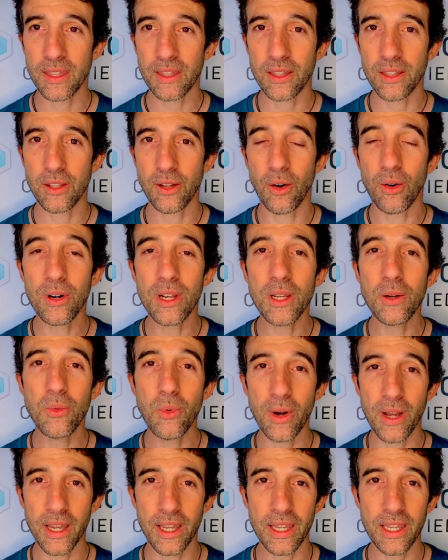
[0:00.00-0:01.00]
the only
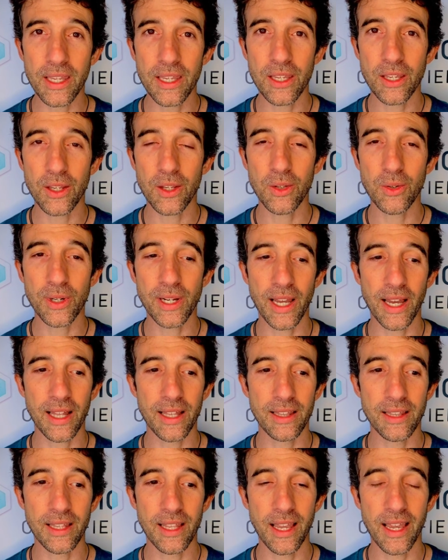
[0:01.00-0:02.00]
way you
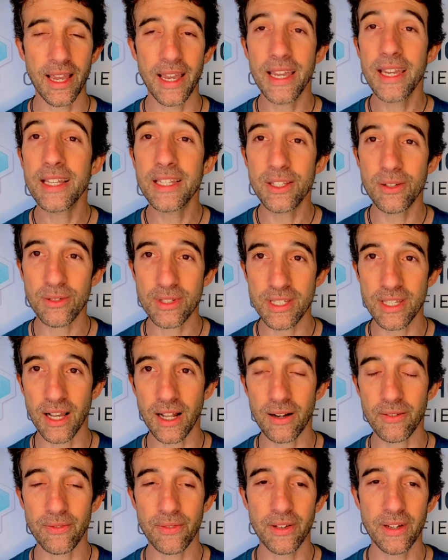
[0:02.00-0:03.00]
can heat
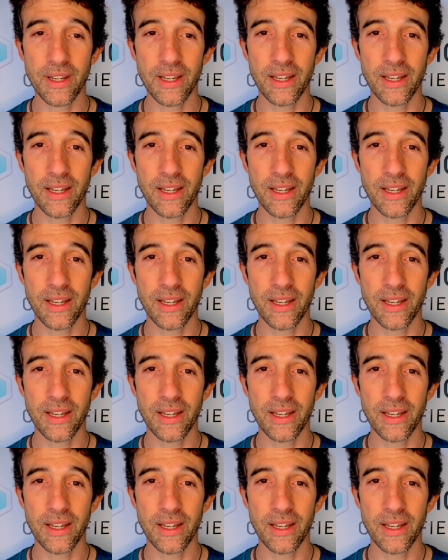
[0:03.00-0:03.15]
yourself